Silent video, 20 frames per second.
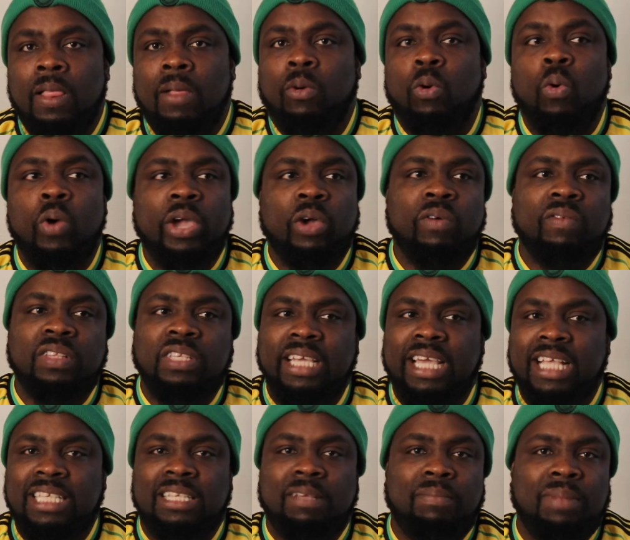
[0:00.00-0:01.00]
Going over to
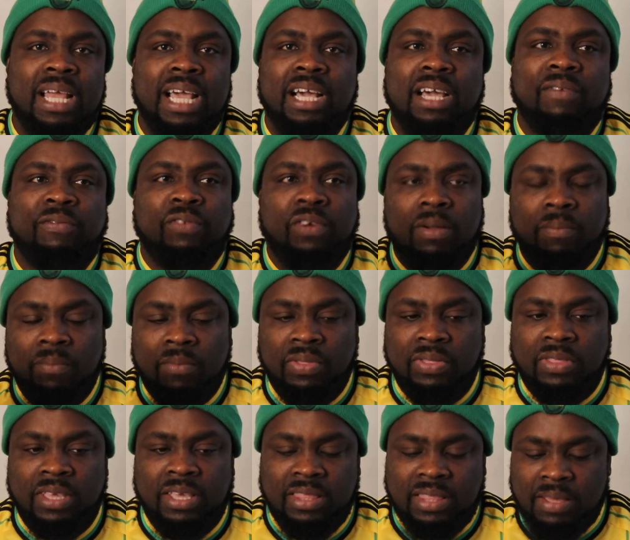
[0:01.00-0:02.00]
Casablanca from
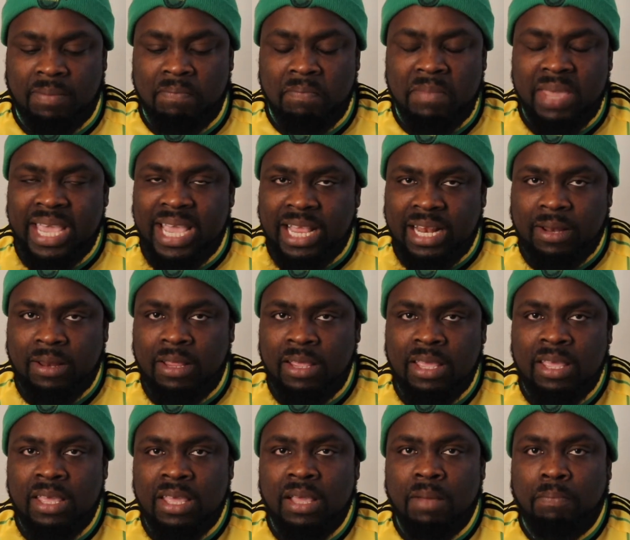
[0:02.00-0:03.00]
the main
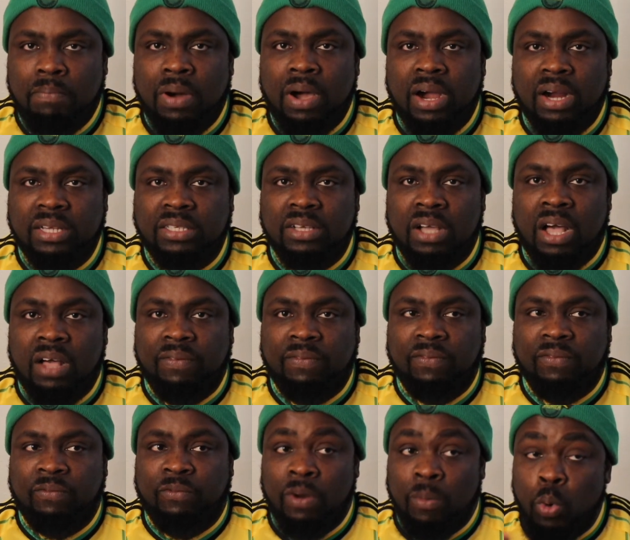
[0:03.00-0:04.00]
part of,
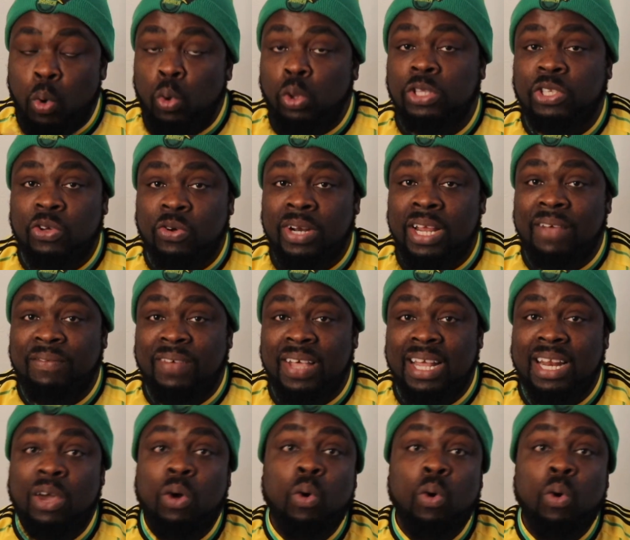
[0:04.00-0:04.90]
from Old Town Havana